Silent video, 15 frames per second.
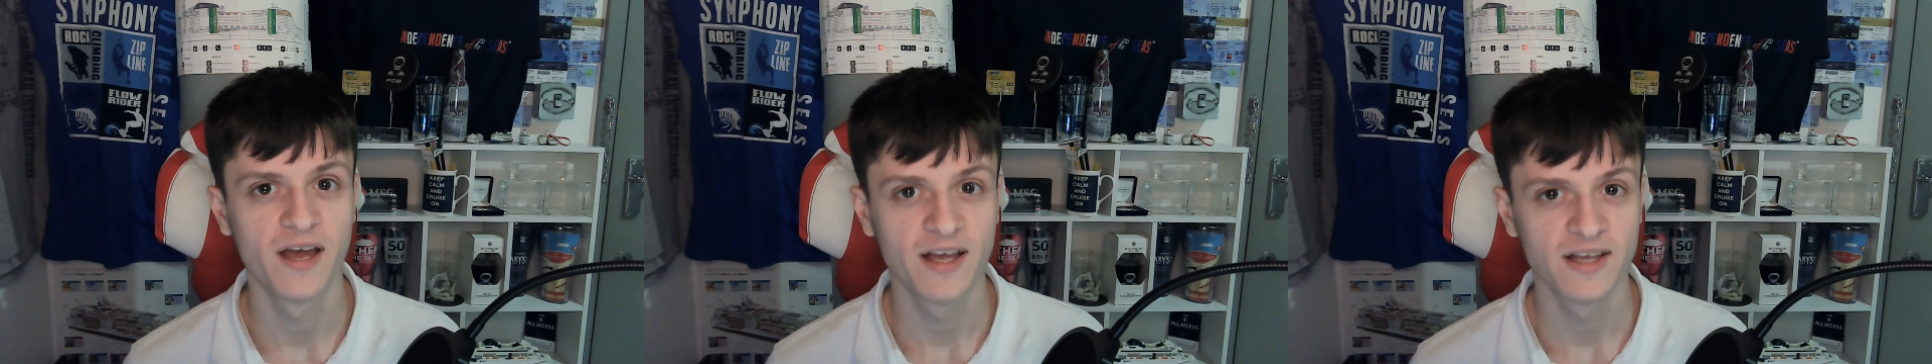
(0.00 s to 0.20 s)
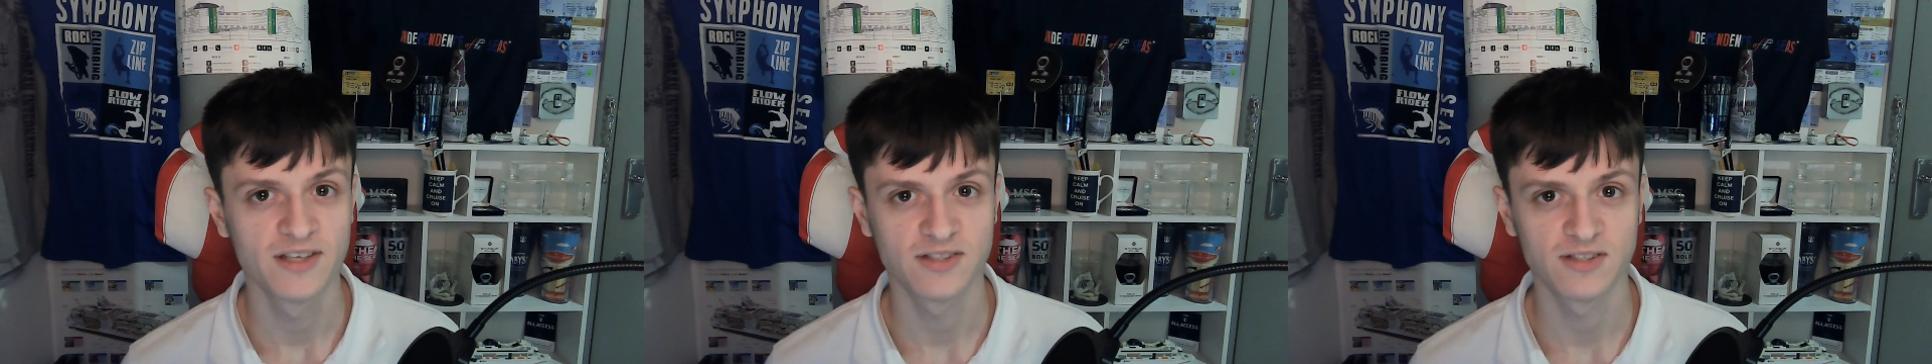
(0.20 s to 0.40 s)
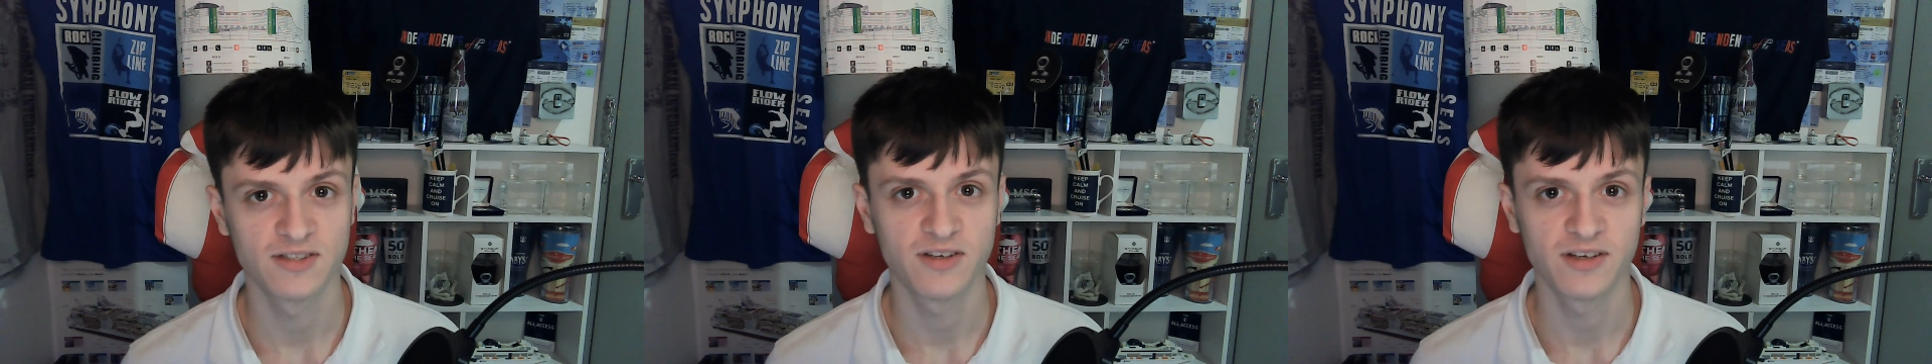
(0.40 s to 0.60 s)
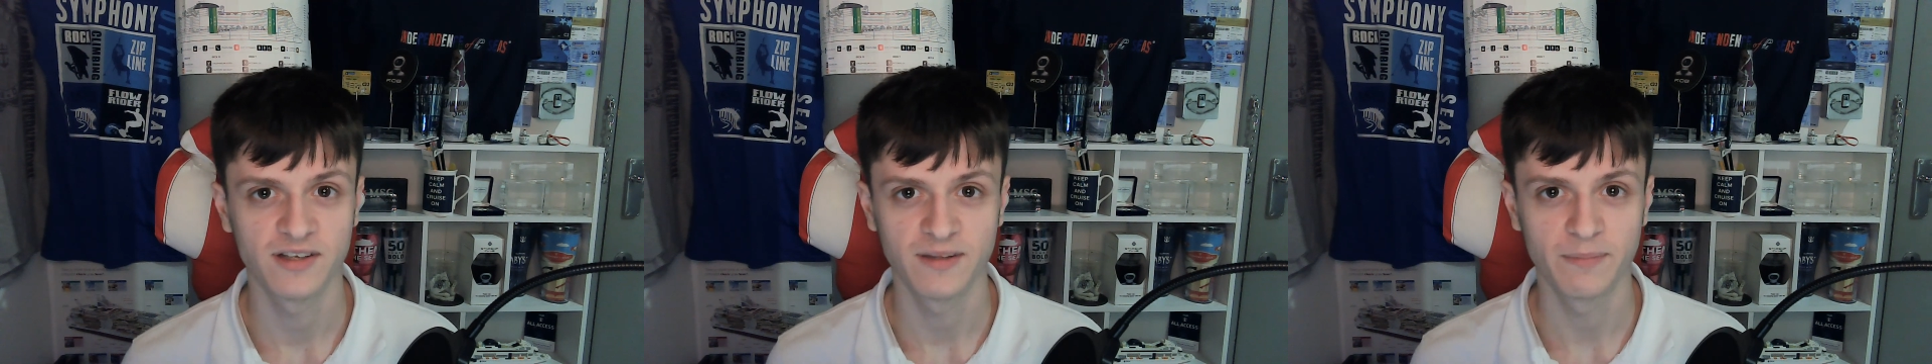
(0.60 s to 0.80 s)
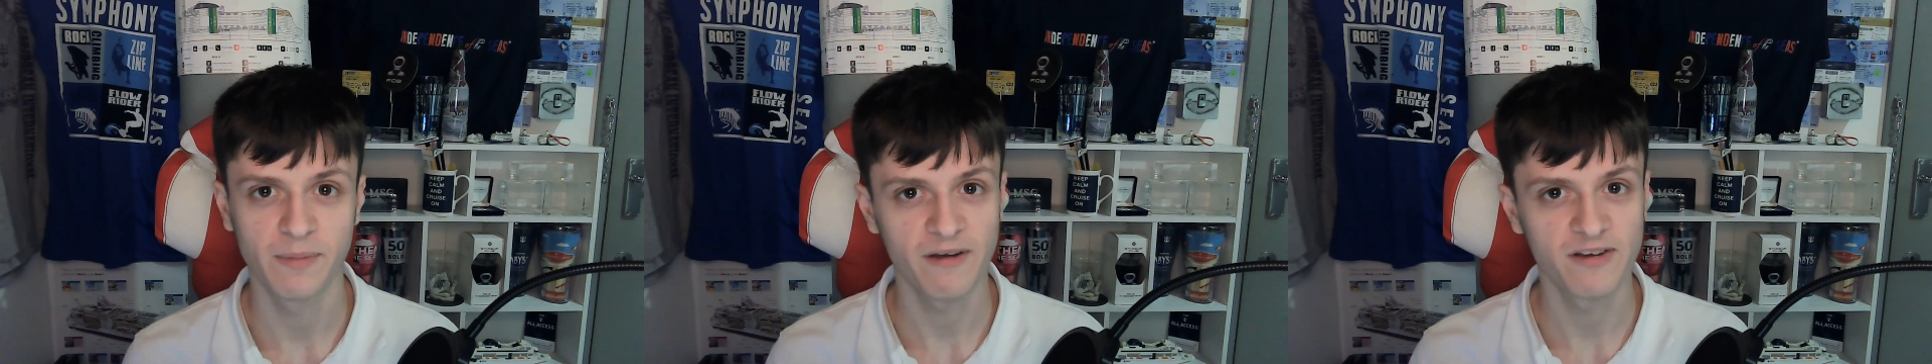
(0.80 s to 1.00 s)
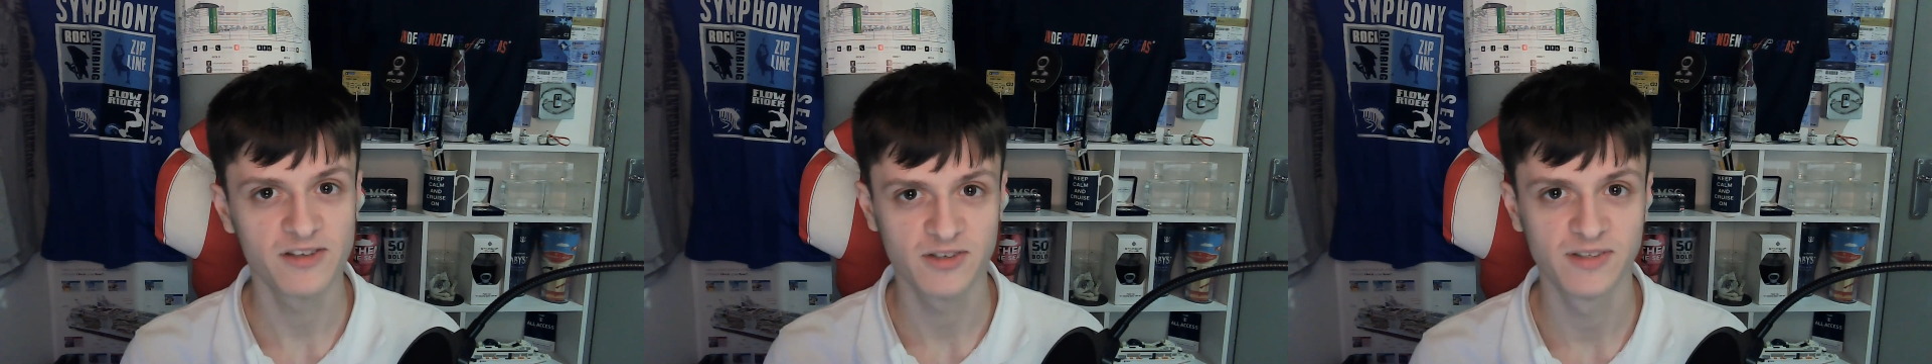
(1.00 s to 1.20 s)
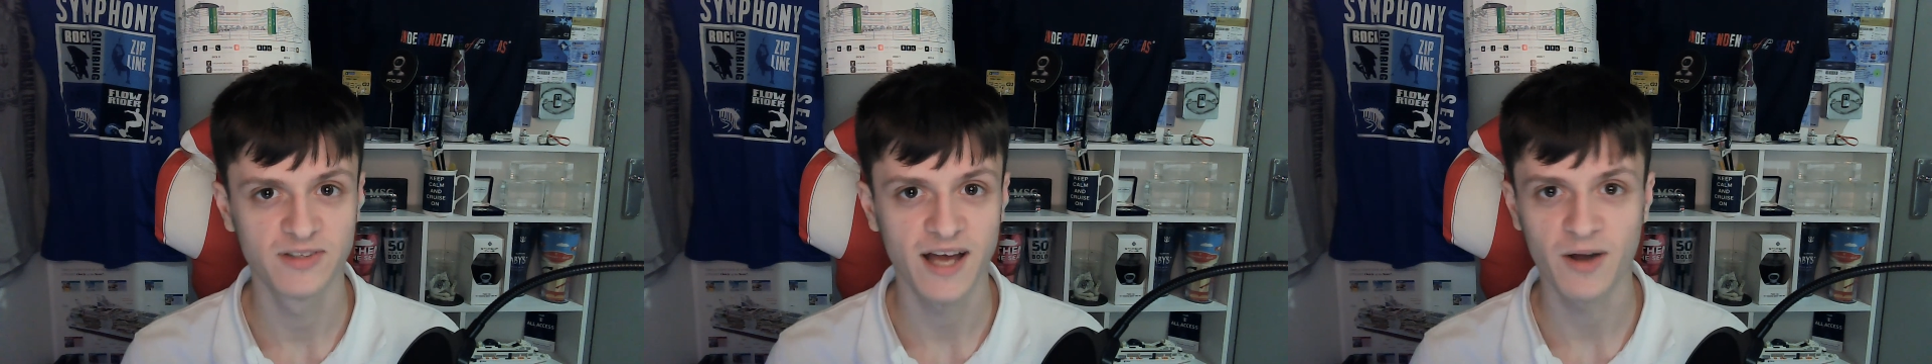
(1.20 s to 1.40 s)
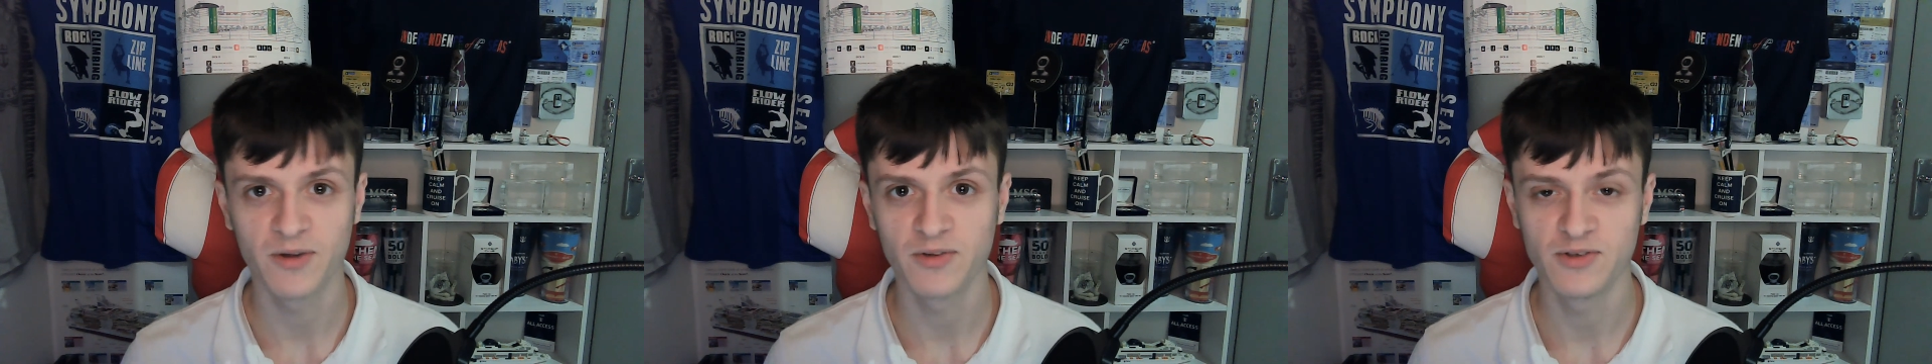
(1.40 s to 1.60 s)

So the barriers go down,